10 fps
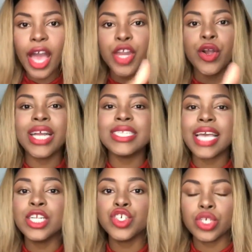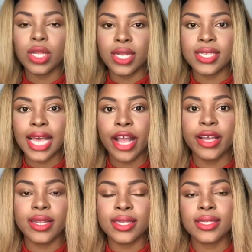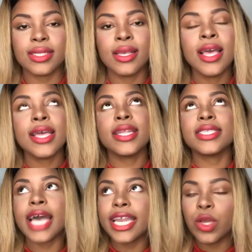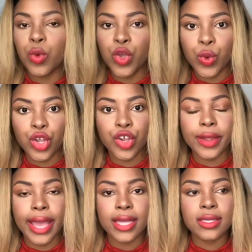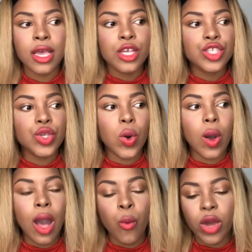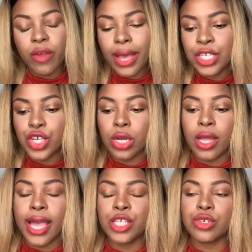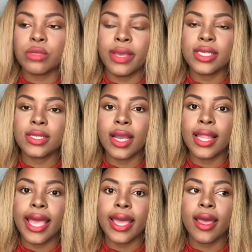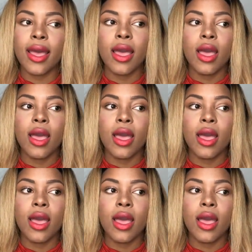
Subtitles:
and you're intentionally deciding what you want to create. So one of my journal entries may start like,